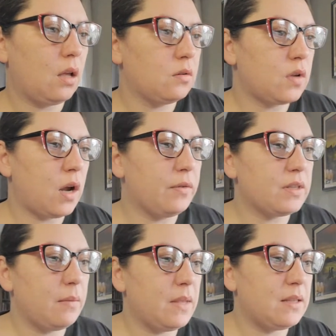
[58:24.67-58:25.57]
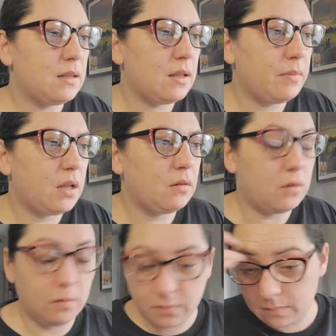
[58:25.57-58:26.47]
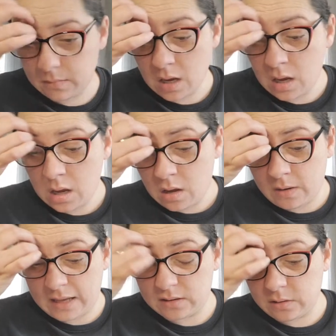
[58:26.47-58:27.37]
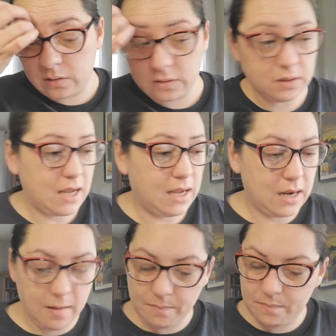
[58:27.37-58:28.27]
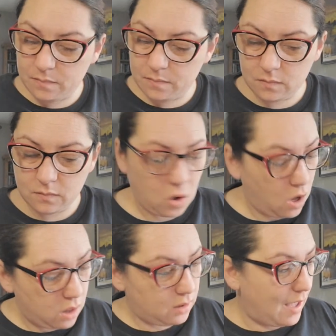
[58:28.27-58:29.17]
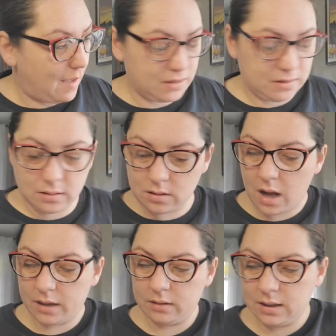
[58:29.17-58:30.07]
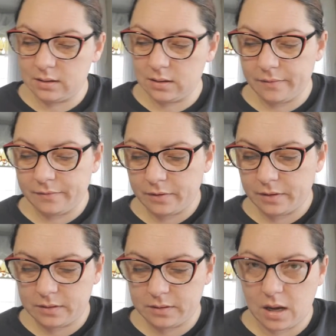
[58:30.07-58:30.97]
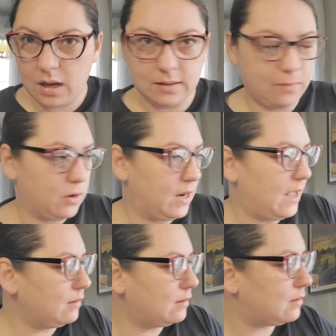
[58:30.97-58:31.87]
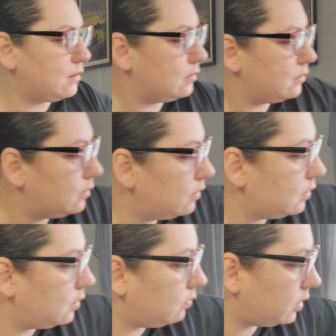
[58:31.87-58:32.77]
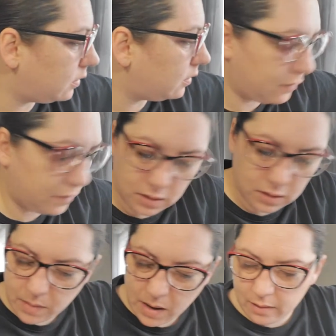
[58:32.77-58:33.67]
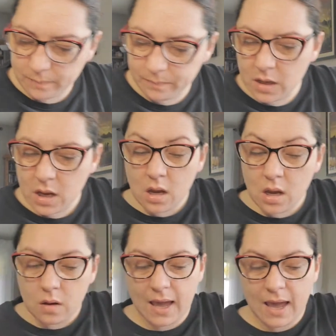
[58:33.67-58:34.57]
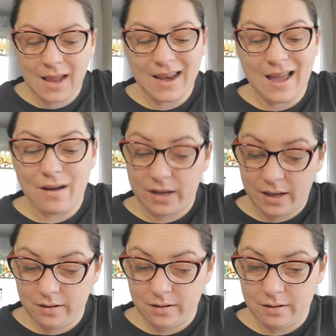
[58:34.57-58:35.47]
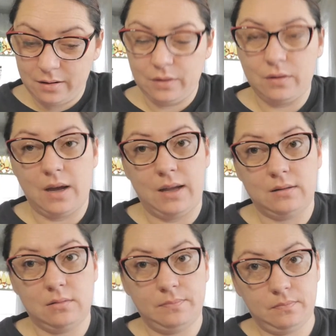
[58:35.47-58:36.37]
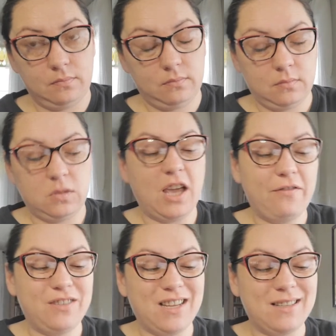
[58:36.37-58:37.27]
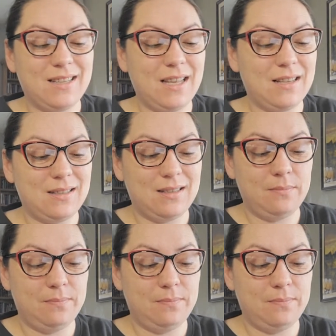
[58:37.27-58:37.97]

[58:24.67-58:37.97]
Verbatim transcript: Sorry, was I missing something? No. Okay, so those are taken up. So all the lapis is gone. These are for uh, someone else. Those over in this pile. Okay, now here, you guys. Jeff does these.